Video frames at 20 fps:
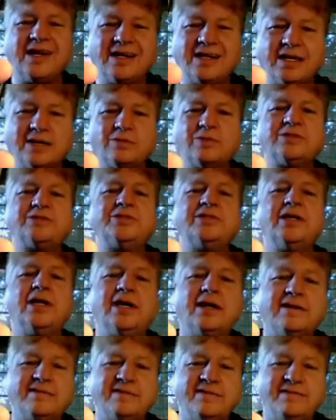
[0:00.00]
like what you
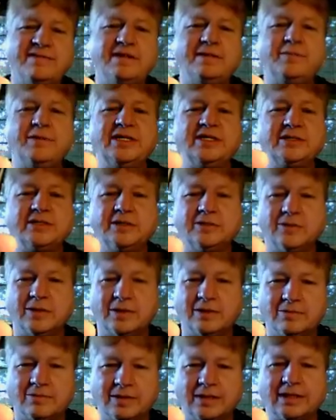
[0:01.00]
get out of a VP2
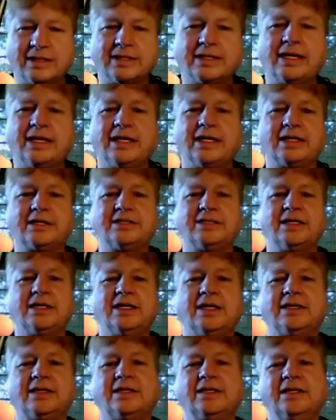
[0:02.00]
where it really clicks
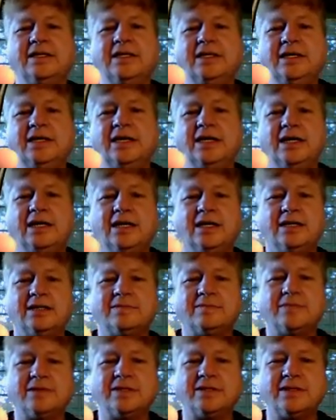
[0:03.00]
in.
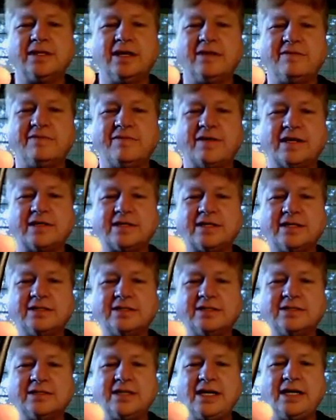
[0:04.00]
If I
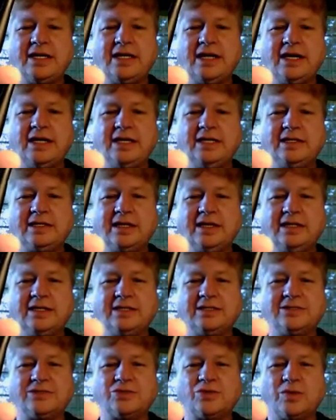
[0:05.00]
could say
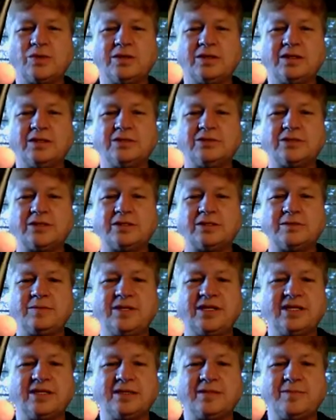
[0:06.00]
anything that sort of
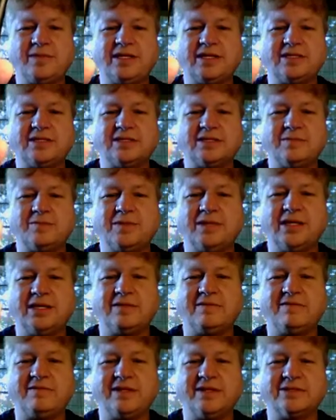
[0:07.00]
concerned me a little bit is the
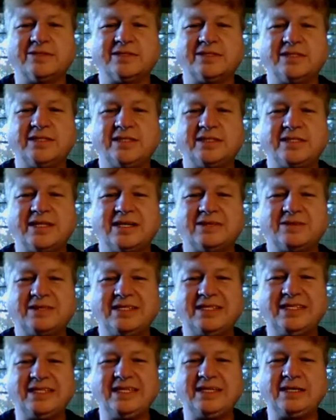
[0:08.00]
button feels just a
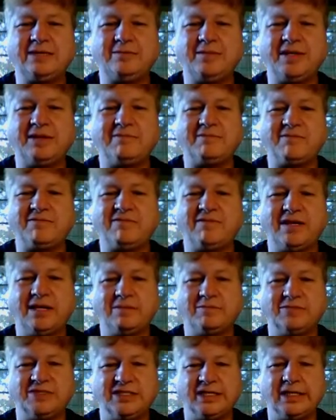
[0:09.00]
little bit
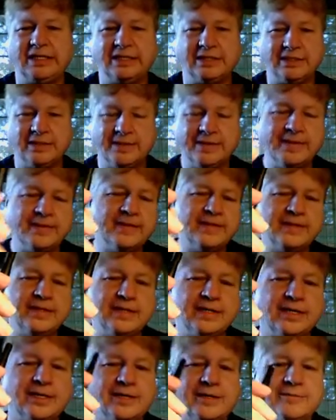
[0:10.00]
flimsy.
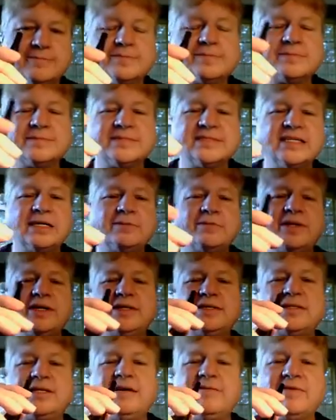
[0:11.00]
But
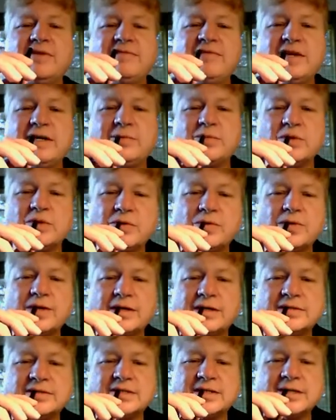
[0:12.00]
let's give her a vape real
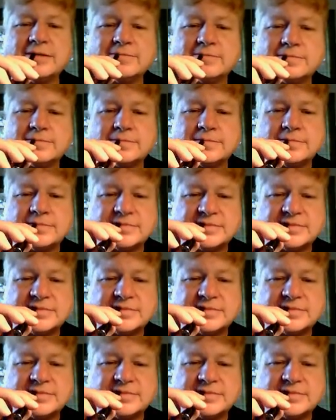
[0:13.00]
quick and see them.